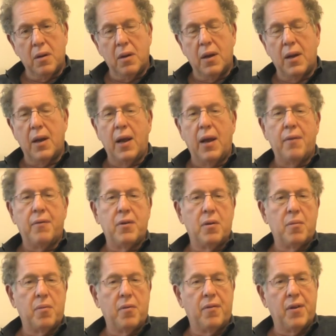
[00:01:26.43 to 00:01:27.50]
and I have a
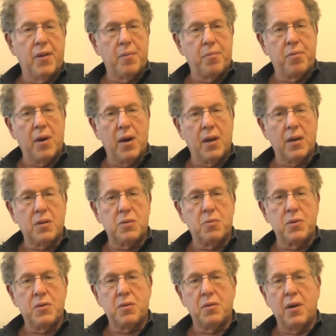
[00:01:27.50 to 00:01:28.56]
number of other products
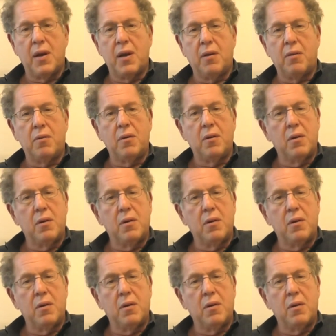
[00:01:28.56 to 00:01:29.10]
which are now